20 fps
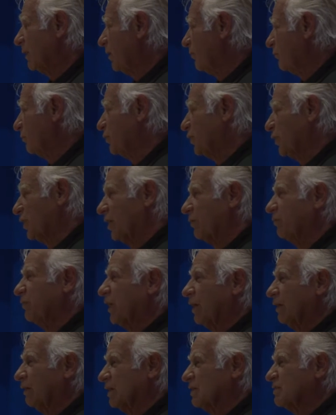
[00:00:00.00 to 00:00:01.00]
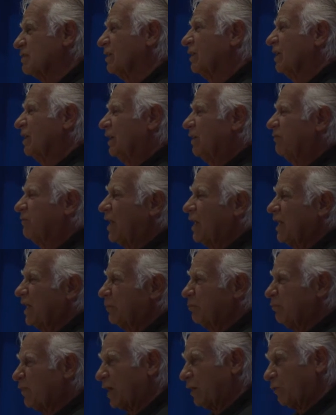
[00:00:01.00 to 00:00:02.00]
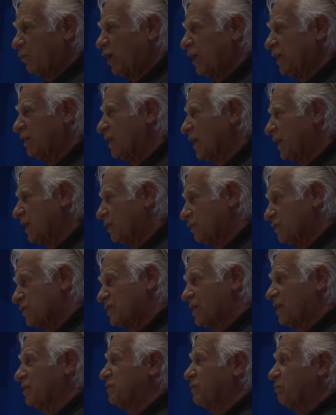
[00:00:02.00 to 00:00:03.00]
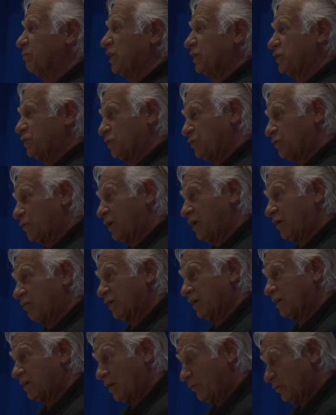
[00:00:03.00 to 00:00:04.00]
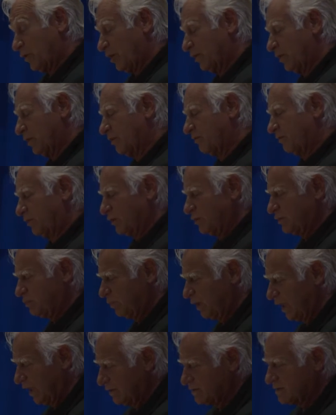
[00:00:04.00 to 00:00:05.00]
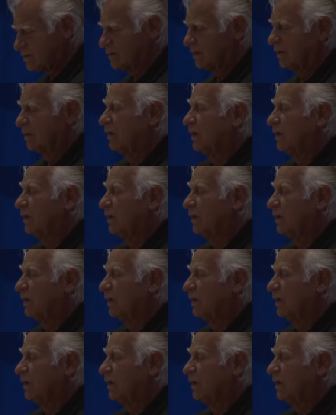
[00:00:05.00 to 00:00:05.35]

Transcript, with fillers: I haven't put it up there, is if I had my way, none of you sons of bitches would ever come here in the first place.